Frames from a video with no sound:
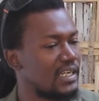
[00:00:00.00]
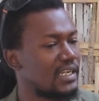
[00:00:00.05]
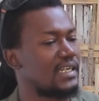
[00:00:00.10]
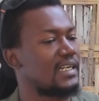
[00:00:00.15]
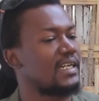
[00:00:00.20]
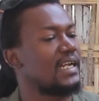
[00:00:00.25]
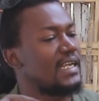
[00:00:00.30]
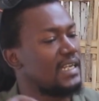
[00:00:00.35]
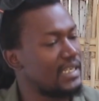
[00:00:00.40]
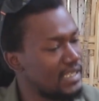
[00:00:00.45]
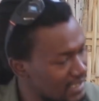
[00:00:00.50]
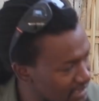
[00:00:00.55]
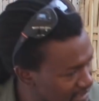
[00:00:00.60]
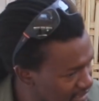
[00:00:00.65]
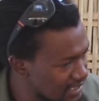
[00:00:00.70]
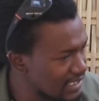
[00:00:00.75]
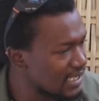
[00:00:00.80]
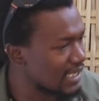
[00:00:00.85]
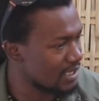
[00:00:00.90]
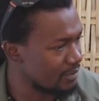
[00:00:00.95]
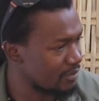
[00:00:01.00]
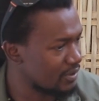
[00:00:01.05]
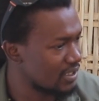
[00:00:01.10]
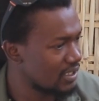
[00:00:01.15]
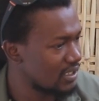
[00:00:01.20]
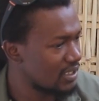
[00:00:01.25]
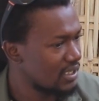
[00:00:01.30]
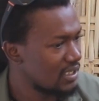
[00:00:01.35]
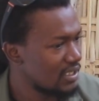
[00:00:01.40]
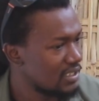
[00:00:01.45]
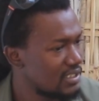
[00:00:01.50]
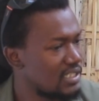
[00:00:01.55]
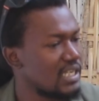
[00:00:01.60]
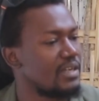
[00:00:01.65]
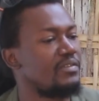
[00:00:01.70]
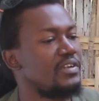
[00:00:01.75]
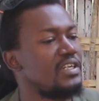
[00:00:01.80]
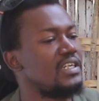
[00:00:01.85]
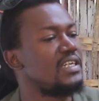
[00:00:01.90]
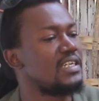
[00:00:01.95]
that rain it sideka
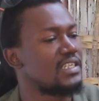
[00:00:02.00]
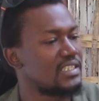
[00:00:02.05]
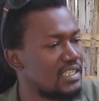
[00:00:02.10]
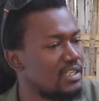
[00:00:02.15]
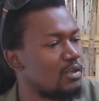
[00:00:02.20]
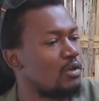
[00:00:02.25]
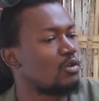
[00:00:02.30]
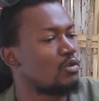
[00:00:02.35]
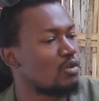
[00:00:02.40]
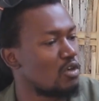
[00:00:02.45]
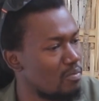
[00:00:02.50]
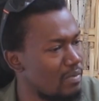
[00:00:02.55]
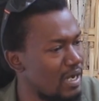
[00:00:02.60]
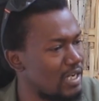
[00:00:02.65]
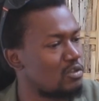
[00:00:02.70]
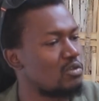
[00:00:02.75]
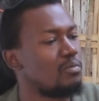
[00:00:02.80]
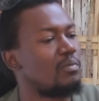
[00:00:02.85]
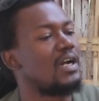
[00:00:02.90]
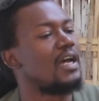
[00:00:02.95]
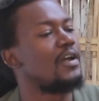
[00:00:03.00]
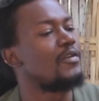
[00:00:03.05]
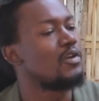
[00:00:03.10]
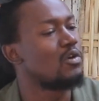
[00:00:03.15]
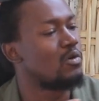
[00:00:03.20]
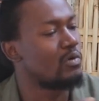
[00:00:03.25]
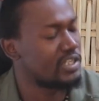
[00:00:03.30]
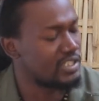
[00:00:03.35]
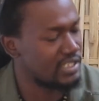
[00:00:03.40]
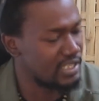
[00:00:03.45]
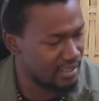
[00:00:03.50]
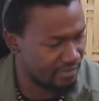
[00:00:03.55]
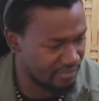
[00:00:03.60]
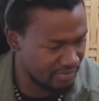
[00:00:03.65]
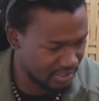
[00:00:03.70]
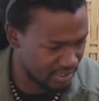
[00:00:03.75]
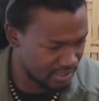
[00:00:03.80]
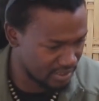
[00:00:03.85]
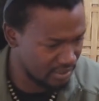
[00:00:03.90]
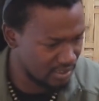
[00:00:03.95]
seven years din ko tok mal tu
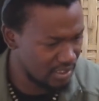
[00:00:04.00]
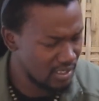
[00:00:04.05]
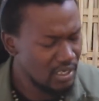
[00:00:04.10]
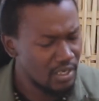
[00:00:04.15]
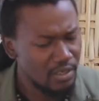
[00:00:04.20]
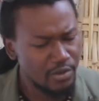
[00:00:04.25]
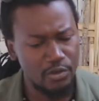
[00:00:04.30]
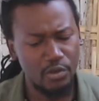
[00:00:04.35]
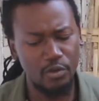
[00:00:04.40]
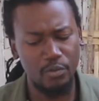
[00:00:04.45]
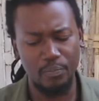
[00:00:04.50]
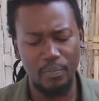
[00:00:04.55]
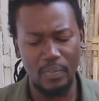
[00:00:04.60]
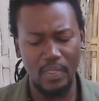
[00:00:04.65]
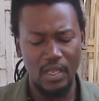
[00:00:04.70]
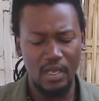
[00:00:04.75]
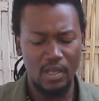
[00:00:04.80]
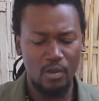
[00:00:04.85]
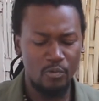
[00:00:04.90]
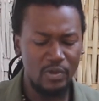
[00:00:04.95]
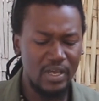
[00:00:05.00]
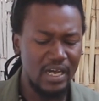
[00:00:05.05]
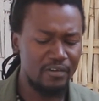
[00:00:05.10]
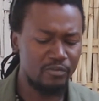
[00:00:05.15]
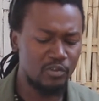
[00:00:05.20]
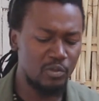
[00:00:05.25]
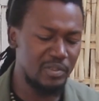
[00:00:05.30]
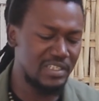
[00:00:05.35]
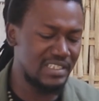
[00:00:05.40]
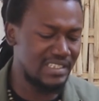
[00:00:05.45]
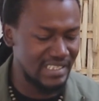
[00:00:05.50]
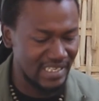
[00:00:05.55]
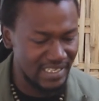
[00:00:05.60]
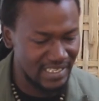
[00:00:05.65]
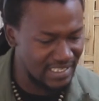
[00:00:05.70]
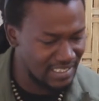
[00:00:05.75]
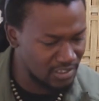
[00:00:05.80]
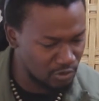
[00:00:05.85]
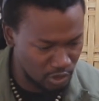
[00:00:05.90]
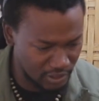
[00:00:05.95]
affair. sa you know we have to be
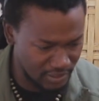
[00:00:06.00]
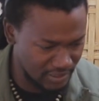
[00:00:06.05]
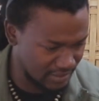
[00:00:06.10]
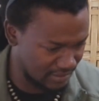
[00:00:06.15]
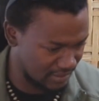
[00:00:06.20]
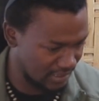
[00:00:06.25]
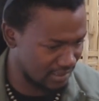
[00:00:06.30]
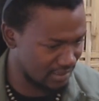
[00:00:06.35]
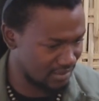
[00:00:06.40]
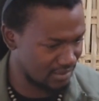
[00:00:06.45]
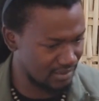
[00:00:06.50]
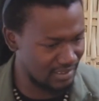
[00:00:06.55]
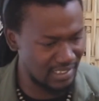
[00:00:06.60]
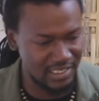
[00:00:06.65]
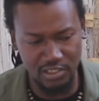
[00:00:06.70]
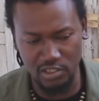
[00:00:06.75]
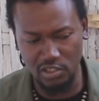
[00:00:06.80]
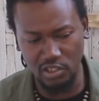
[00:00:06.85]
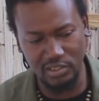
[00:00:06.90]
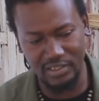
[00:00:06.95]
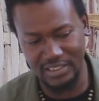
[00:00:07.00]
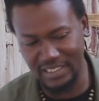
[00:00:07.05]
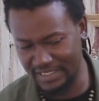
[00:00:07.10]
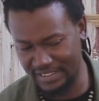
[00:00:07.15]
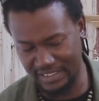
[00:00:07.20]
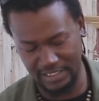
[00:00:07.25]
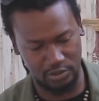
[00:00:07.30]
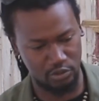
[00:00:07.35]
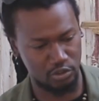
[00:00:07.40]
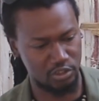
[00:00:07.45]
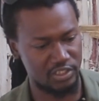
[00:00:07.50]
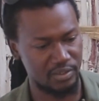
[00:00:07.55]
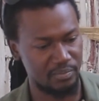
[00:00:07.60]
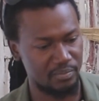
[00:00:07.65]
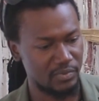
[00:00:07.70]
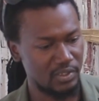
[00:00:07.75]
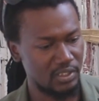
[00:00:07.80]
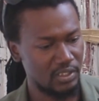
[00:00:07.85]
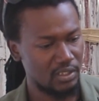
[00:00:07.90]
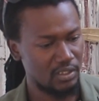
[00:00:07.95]
strict in certain things that is not dictatorship
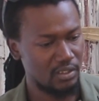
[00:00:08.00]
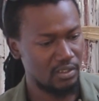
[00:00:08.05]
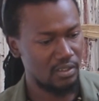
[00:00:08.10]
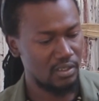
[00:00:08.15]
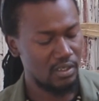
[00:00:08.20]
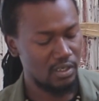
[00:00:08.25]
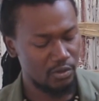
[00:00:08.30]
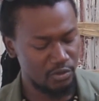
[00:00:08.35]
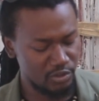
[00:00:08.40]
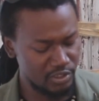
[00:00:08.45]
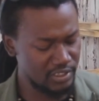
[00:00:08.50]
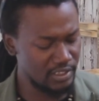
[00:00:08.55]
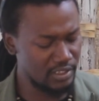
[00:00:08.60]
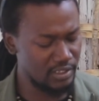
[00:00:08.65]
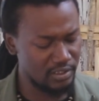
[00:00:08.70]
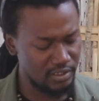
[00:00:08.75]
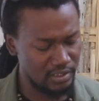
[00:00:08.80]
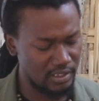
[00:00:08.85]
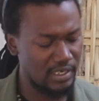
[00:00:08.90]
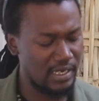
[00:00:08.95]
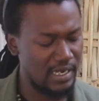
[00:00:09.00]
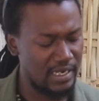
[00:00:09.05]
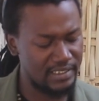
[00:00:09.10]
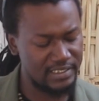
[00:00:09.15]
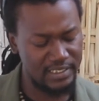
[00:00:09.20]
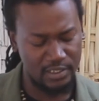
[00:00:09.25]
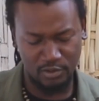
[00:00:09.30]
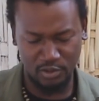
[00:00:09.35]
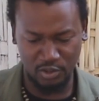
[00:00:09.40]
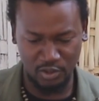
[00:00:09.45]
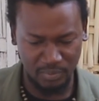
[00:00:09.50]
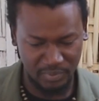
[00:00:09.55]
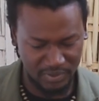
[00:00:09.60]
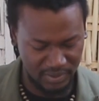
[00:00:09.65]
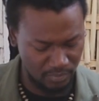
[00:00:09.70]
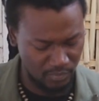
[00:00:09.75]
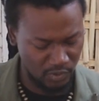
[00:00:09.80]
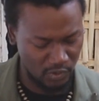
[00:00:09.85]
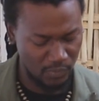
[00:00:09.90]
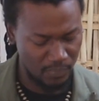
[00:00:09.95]
you see i tell you
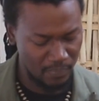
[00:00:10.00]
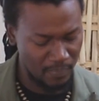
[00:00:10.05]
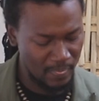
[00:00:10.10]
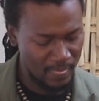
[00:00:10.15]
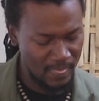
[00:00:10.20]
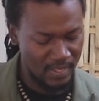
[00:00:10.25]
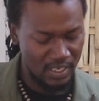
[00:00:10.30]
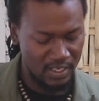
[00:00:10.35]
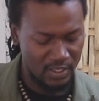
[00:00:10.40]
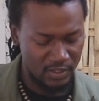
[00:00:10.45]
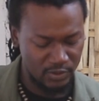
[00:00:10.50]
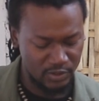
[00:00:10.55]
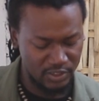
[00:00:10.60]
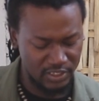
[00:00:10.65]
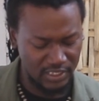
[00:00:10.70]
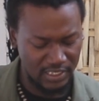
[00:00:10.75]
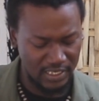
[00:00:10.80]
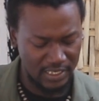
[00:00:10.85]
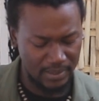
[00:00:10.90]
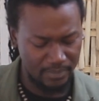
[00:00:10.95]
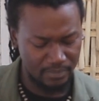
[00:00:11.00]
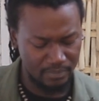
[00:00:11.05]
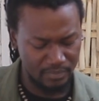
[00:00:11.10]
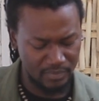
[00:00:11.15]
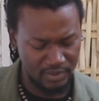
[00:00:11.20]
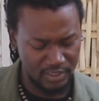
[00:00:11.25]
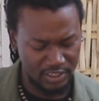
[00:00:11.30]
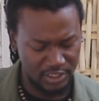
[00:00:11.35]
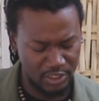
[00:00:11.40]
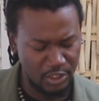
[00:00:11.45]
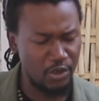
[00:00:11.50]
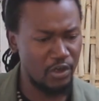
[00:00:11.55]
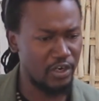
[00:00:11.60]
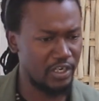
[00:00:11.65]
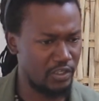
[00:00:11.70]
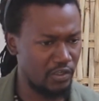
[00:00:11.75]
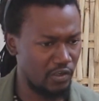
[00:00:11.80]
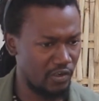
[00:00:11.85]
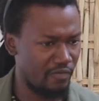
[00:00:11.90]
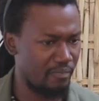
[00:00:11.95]
something bro you see um
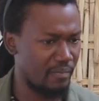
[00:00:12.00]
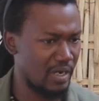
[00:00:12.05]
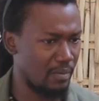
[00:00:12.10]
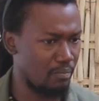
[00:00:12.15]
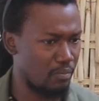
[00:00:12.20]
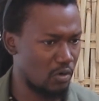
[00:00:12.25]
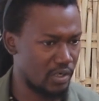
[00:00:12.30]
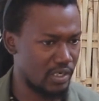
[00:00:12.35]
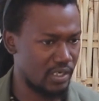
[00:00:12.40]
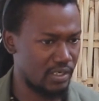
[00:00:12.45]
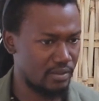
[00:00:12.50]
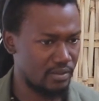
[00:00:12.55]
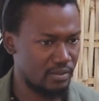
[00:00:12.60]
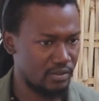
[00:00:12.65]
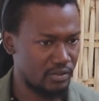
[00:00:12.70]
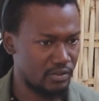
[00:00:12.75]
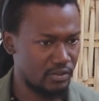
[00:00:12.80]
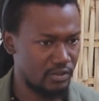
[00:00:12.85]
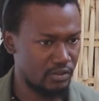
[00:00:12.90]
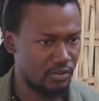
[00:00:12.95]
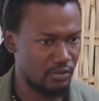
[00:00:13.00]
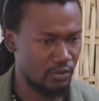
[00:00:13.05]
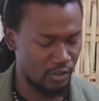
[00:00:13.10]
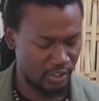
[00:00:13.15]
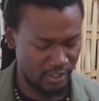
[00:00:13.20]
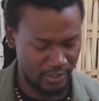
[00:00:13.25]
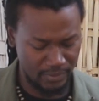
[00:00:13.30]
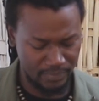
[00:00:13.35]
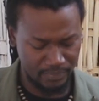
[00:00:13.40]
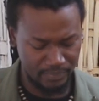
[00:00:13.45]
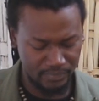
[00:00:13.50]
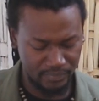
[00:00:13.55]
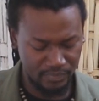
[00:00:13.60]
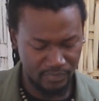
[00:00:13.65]
security of my border okay